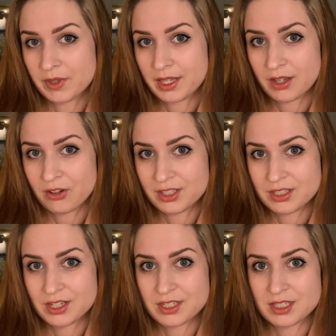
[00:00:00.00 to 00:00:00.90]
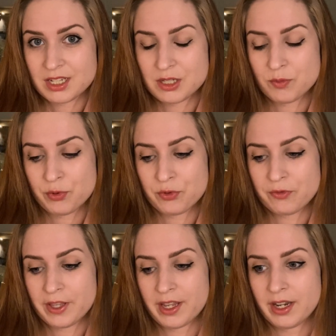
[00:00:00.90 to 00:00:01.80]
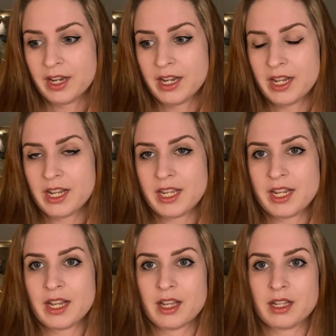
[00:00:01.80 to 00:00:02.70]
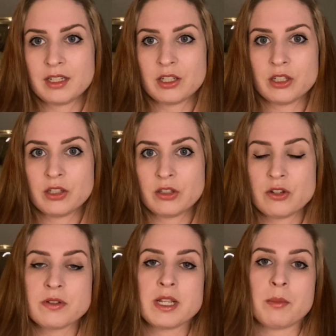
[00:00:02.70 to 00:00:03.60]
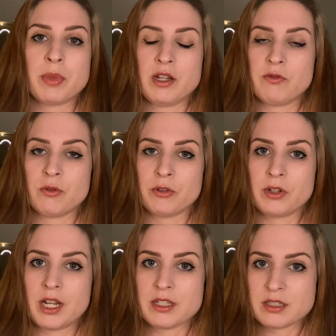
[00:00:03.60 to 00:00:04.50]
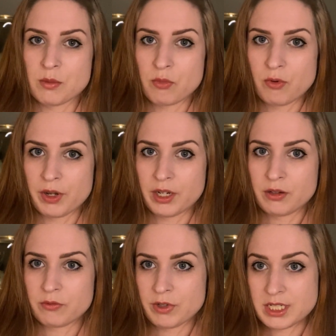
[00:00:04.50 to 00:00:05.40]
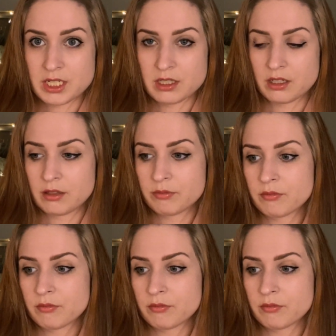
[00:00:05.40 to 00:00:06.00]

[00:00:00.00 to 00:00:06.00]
All it does is prove that he had used that payphone at some point recently.